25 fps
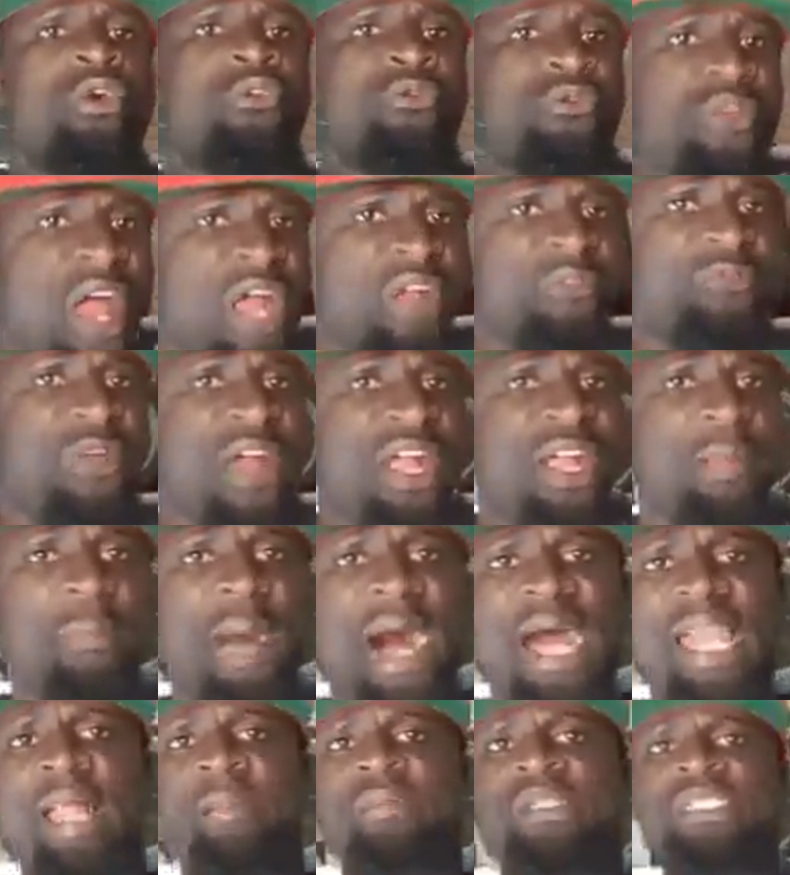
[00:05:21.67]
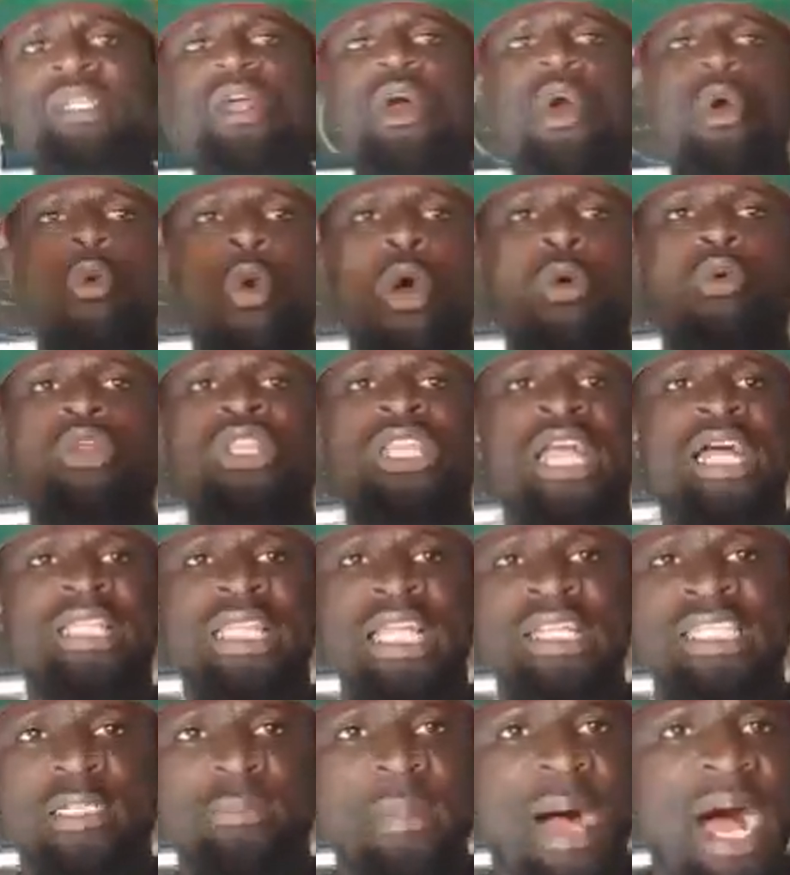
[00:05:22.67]
fake malams,
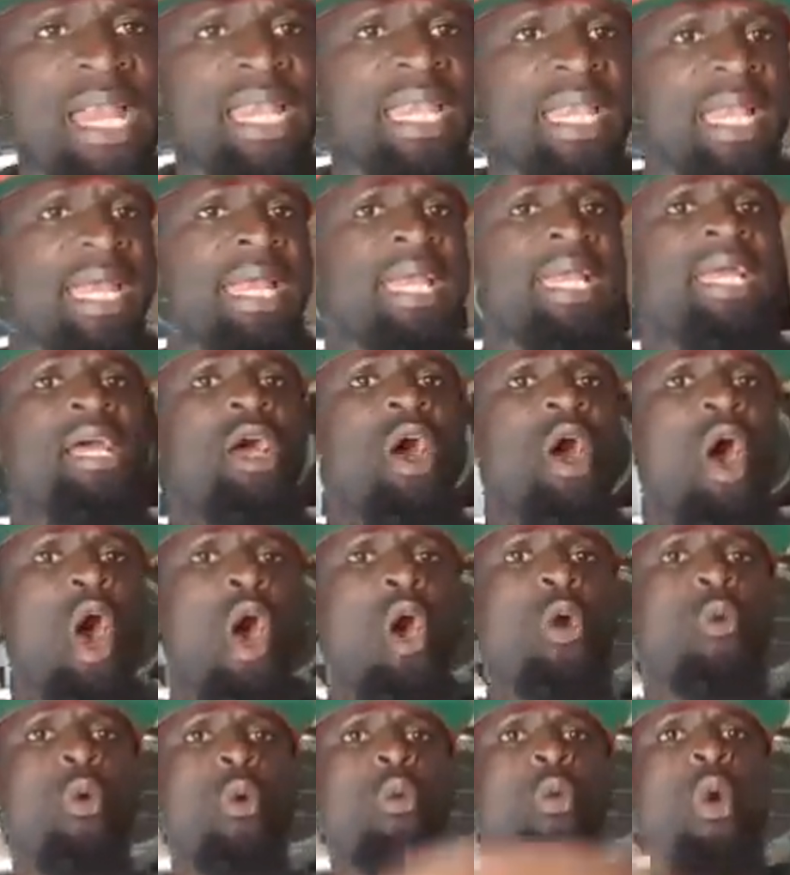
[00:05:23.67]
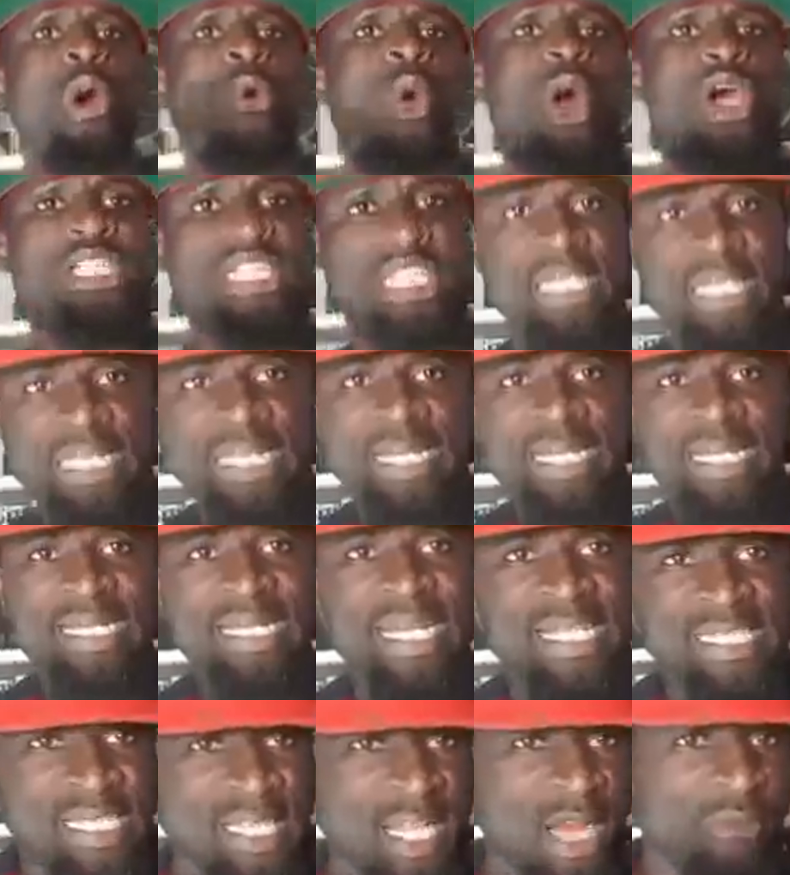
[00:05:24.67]
wakutatasbani, or wawati,
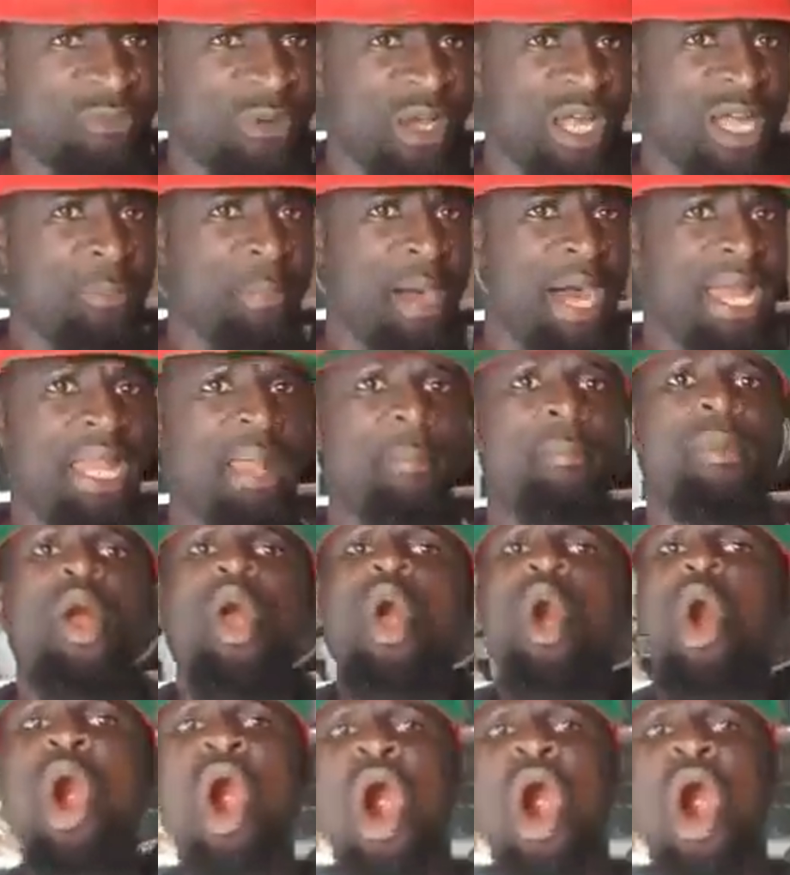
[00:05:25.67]
you see your friend malam.